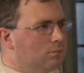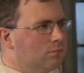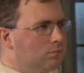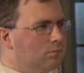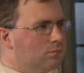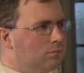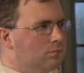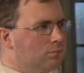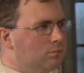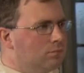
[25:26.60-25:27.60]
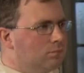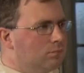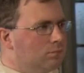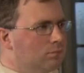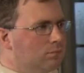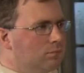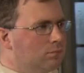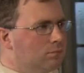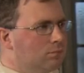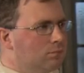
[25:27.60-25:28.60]

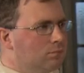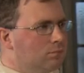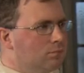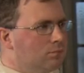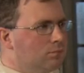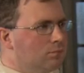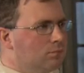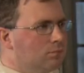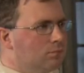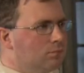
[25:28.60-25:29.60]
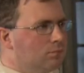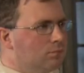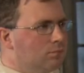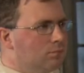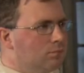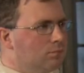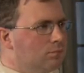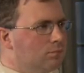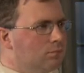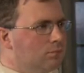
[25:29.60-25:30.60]

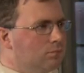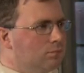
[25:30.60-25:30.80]
[no speech]